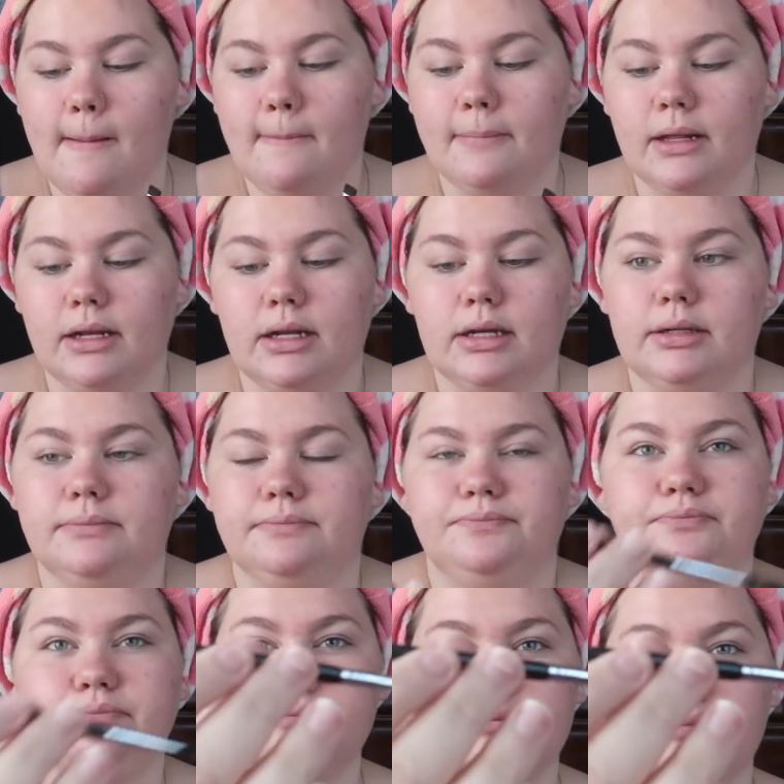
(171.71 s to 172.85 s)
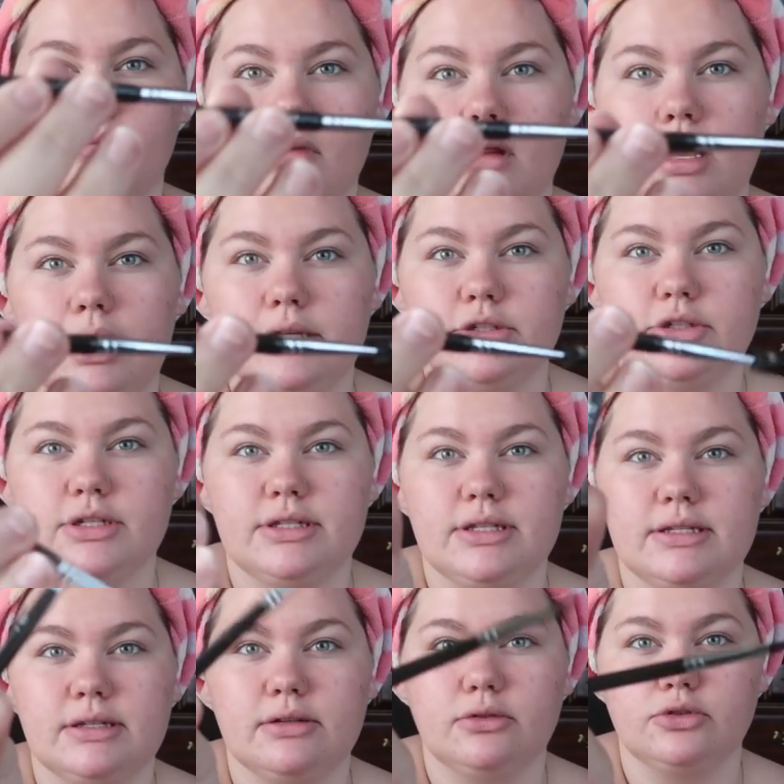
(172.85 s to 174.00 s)
But, um, it's just
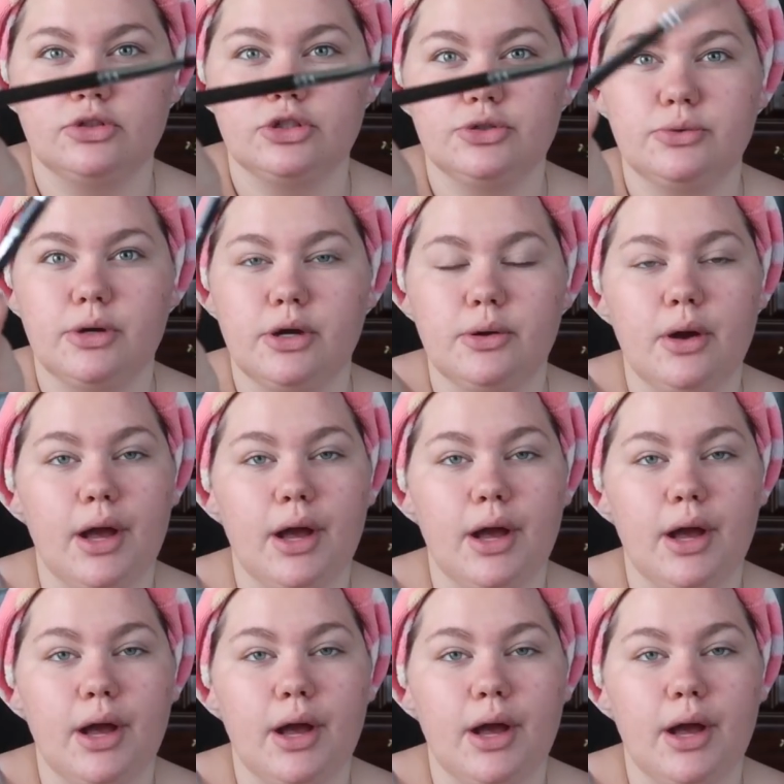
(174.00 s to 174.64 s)
this little duo.